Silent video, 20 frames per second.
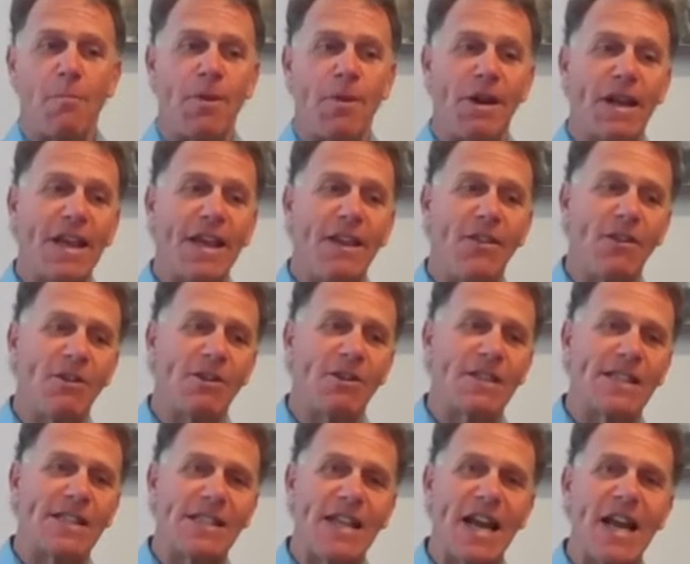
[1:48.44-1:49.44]
But again, there's
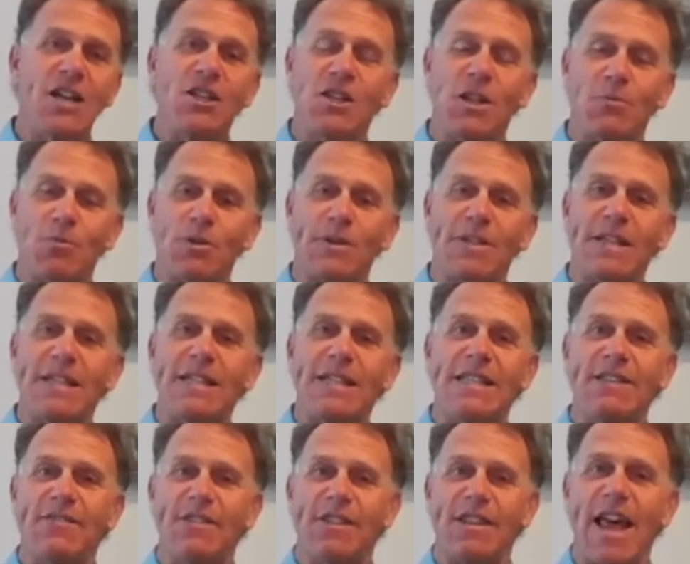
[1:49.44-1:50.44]
a stage that
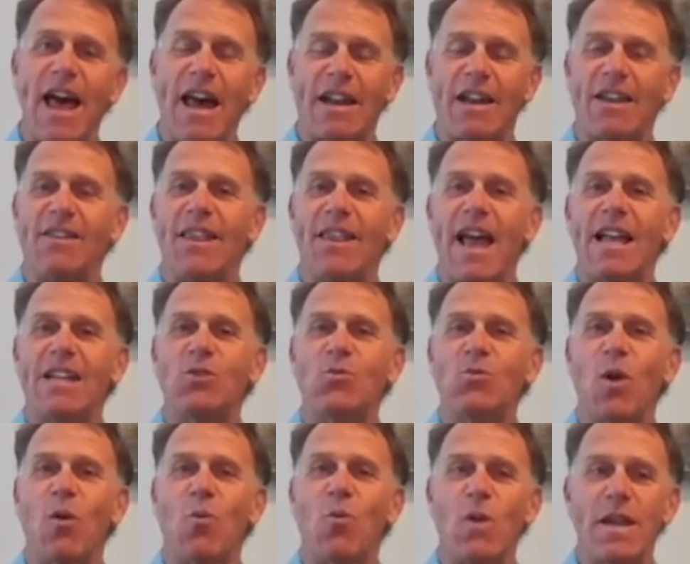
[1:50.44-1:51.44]
precedes even that, and
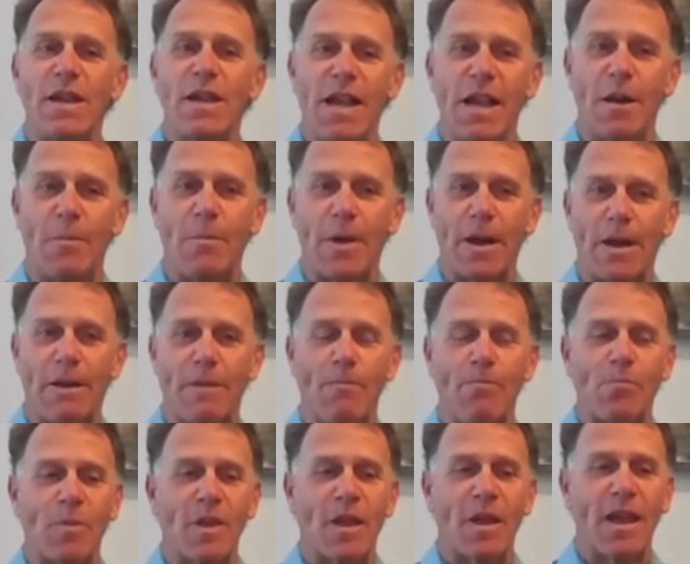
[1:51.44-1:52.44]
that's where we come in.
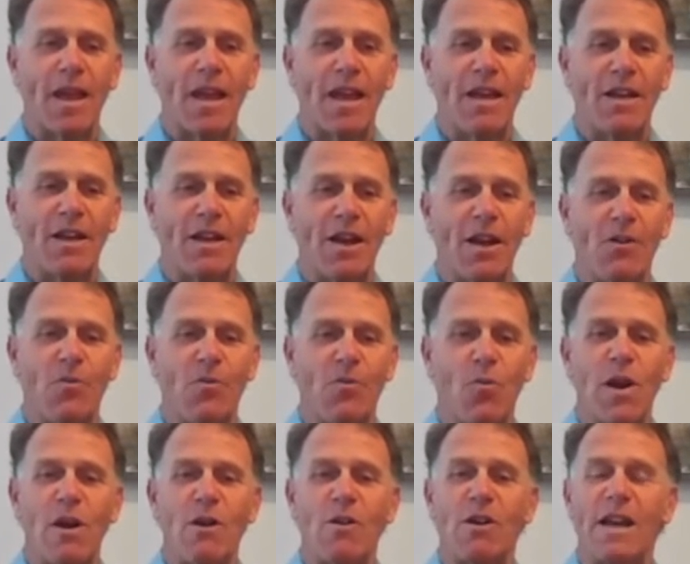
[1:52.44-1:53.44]
And
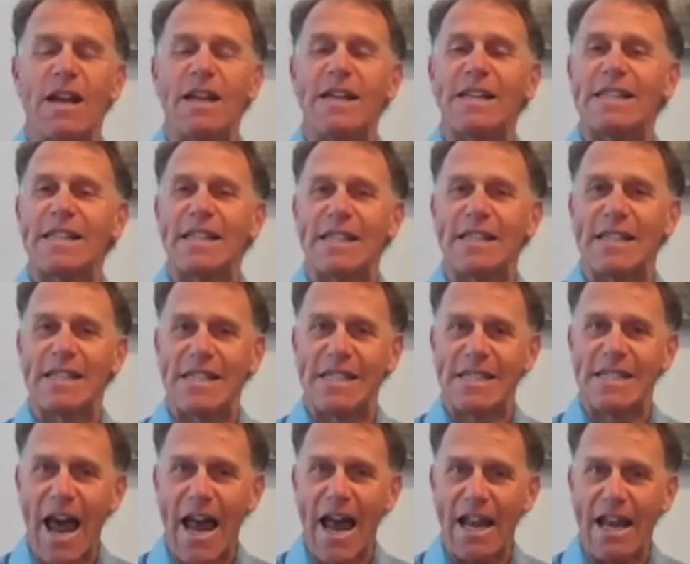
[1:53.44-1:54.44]
we are, in a sense,
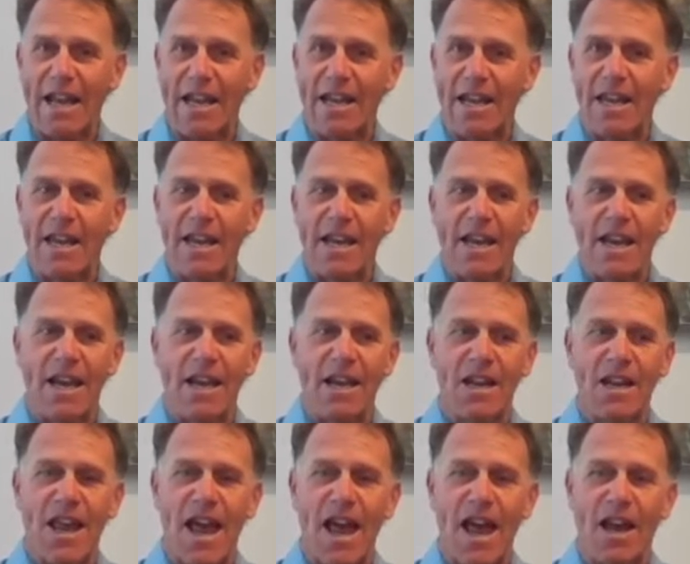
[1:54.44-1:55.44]
static,
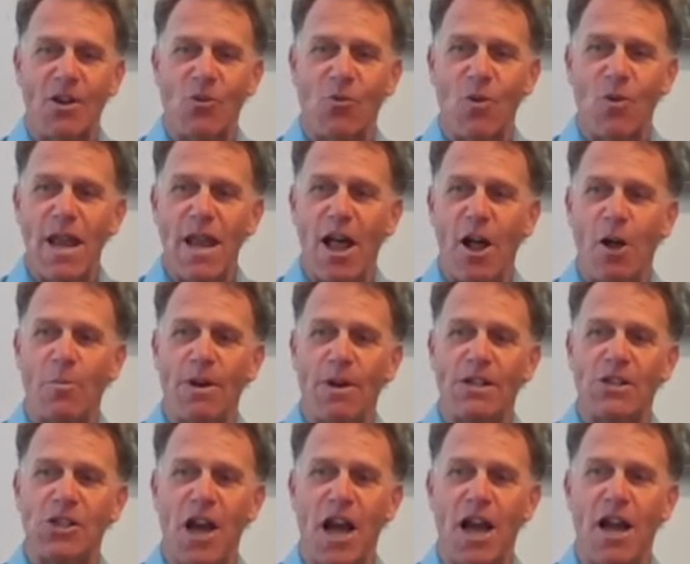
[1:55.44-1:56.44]
in that we help
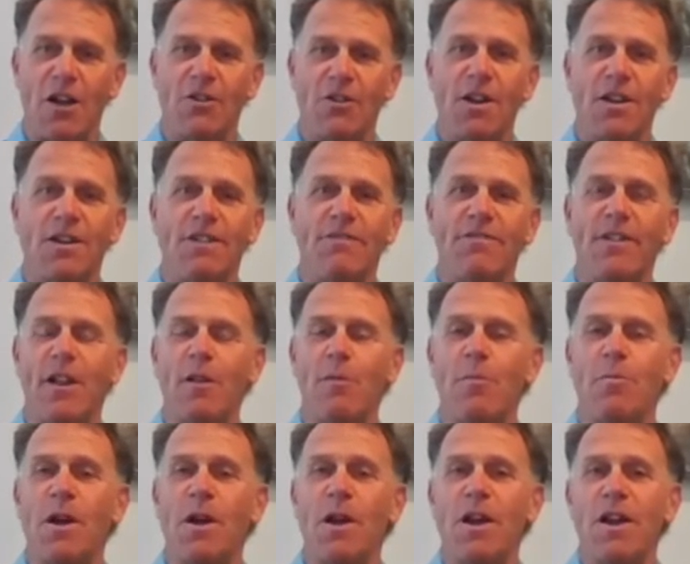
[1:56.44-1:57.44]
a child
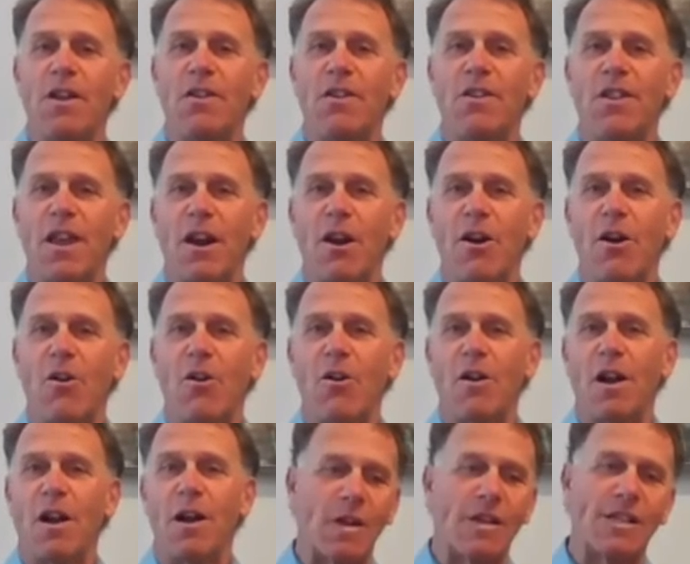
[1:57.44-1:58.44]
develop
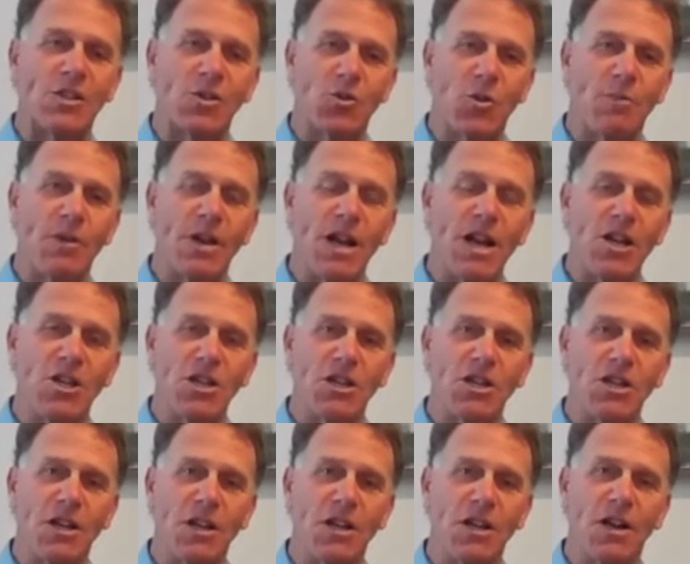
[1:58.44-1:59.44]
their
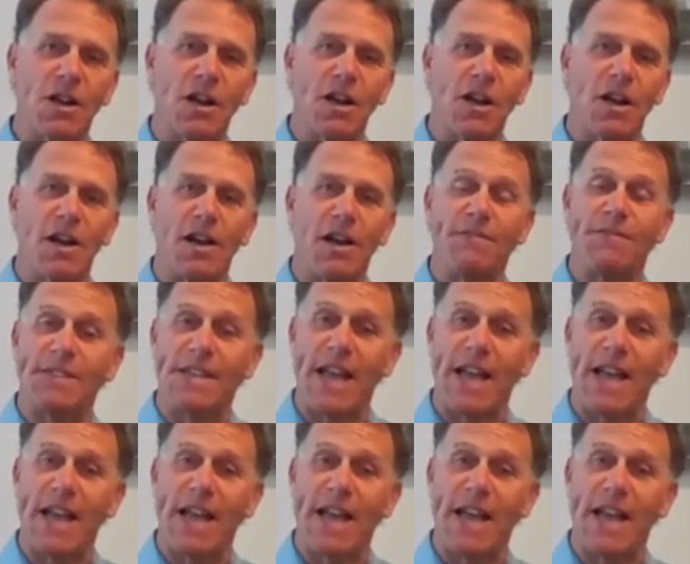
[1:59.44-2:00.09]
discrimination of